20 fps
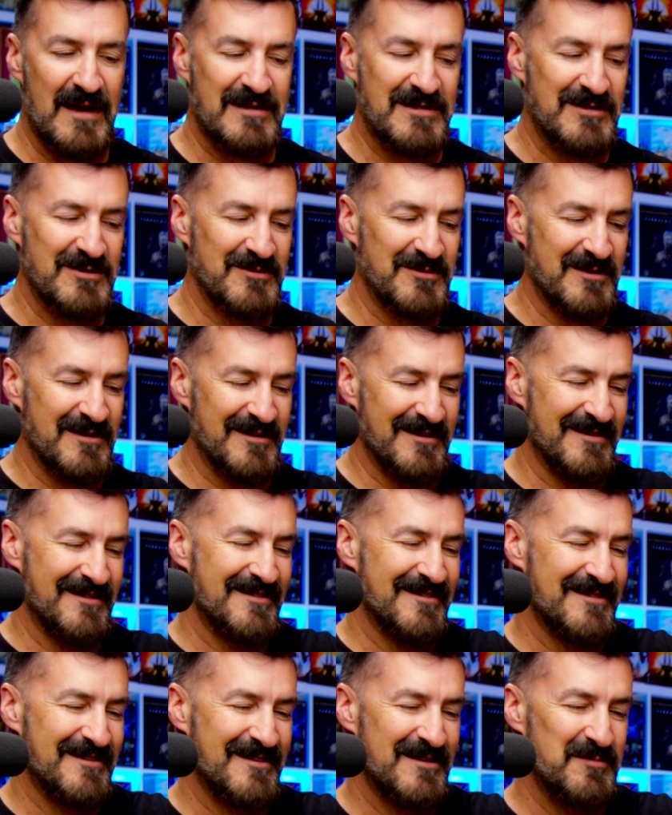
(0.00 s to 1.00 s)
to the
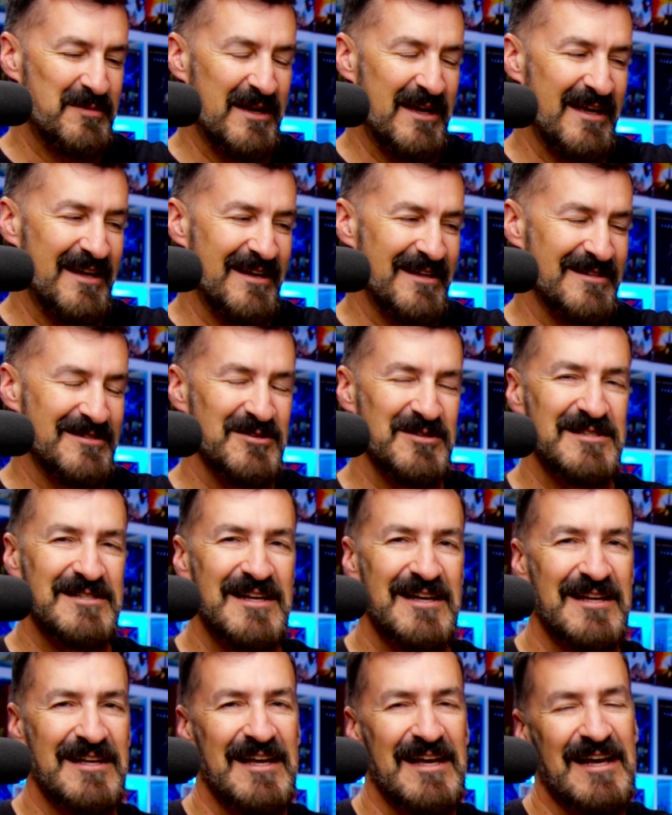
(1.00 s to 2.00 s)
beginning. So
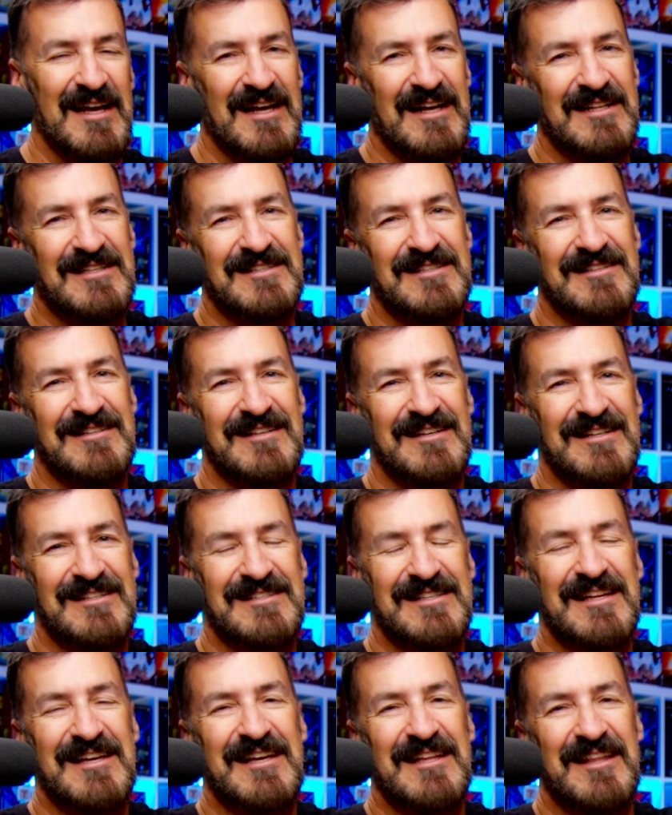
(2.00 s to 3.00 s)
it's
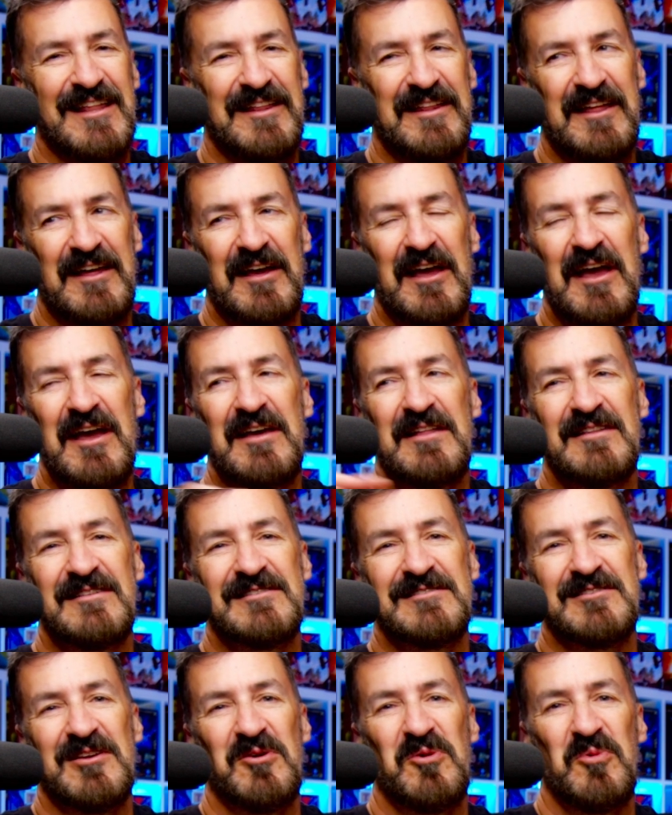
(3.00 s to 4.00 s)
thinking that like, hey, this
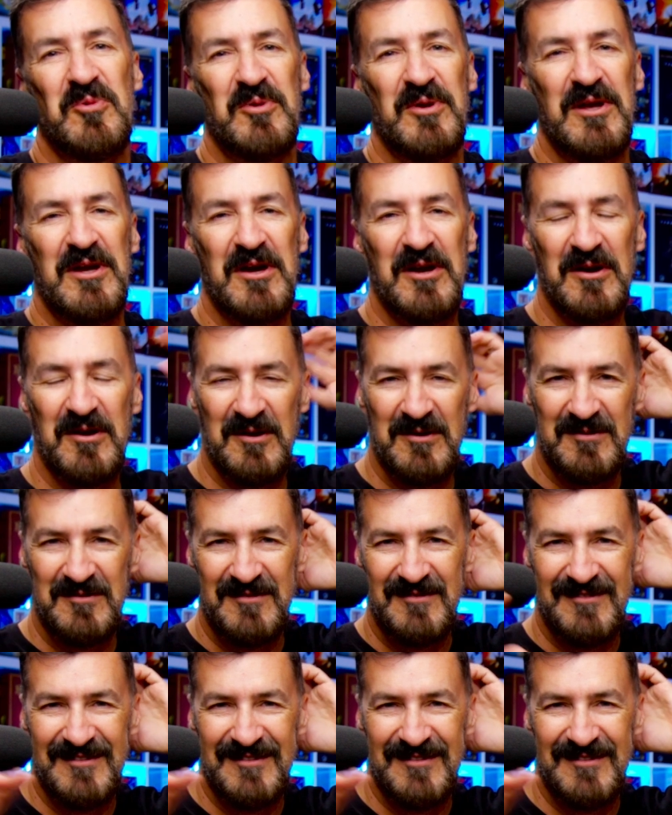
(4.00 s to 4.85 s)
is a whole year